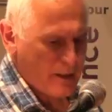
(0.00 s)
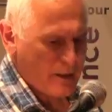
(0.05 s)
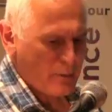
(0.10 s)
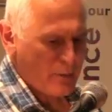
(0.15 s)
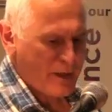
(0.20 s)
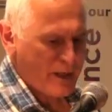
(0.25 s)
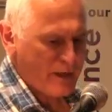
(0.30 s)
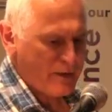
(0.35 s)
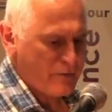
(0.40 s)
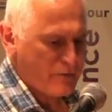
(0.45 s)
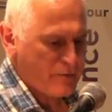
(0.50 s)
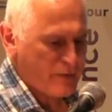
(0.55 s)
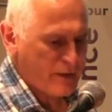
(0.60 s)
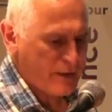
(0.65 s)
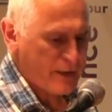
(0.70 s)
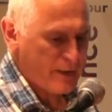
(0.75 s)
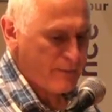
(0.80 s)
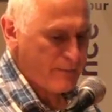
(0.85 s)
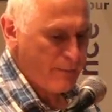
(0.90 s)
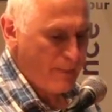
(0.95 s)
We have
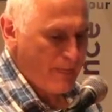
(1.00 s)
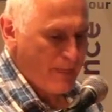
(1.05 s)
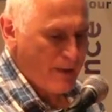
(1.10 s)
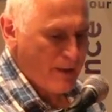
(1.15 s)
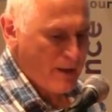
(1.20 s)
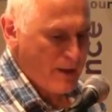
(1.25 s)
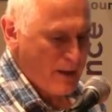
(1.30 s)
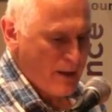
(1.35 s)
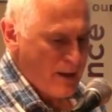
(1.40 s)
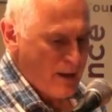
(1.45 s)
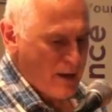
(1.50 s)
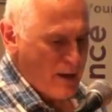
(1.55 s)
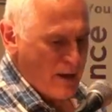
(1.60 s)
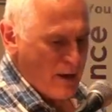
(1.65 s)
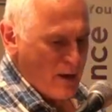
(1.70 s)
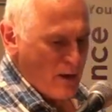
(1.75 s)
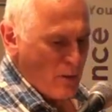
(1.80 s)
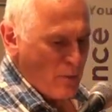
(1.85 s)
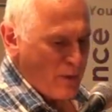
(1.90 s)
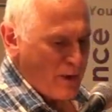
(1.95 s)

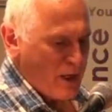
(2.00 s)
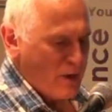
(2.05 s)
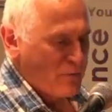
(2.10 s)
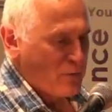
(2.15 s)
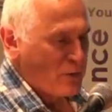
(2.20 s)
a